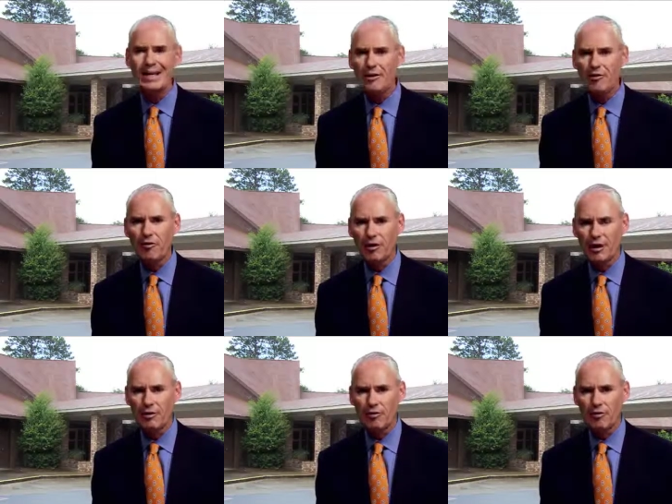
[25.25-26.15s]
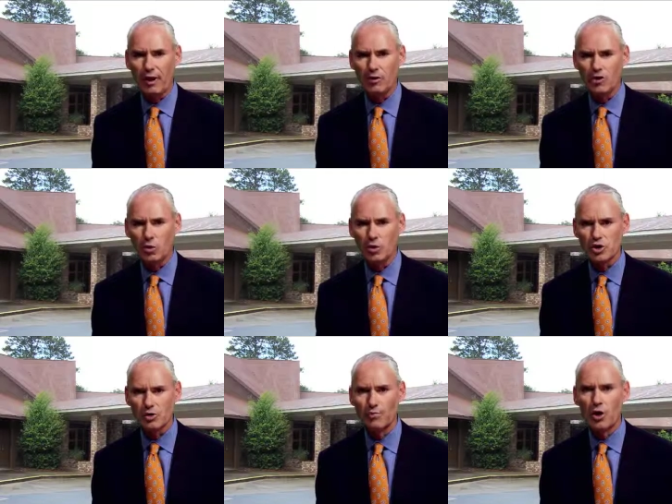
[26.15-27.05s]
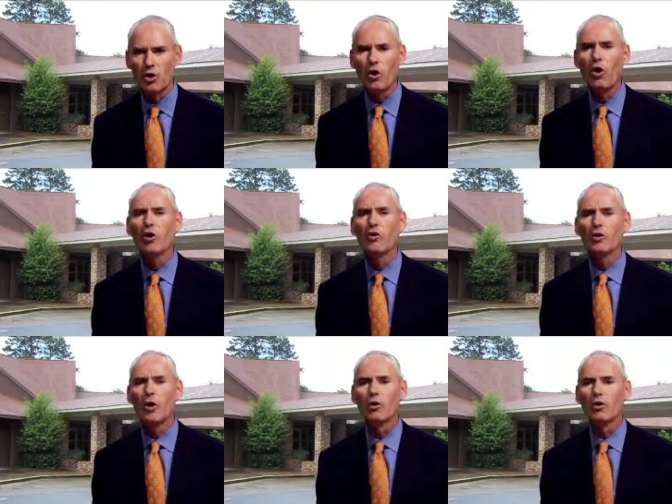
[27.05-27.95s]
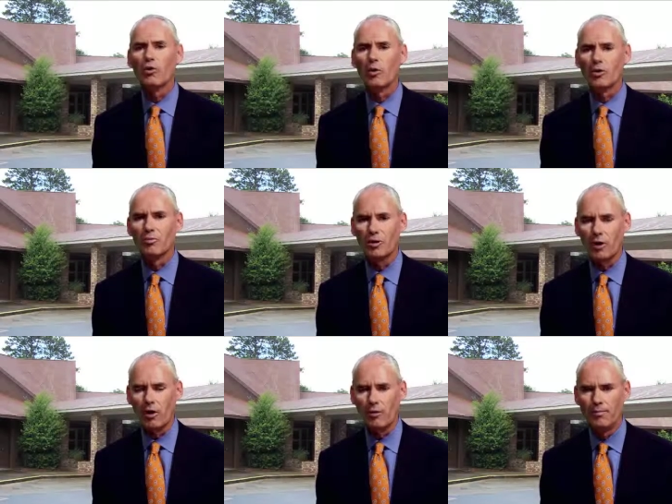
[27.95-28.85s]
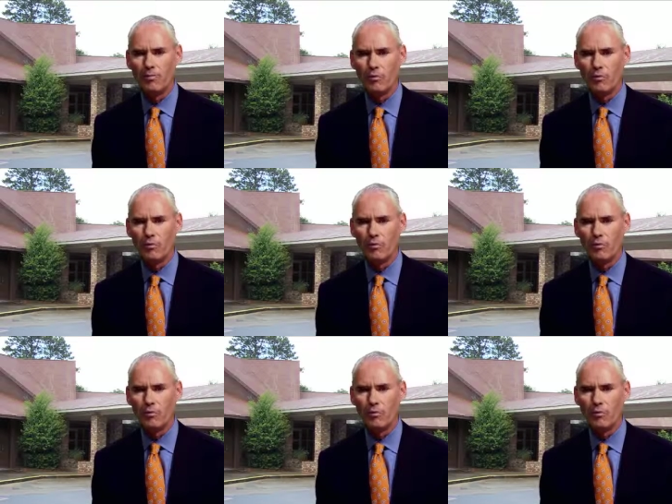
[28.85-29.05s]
any city in the state of Georgia, call the local number below.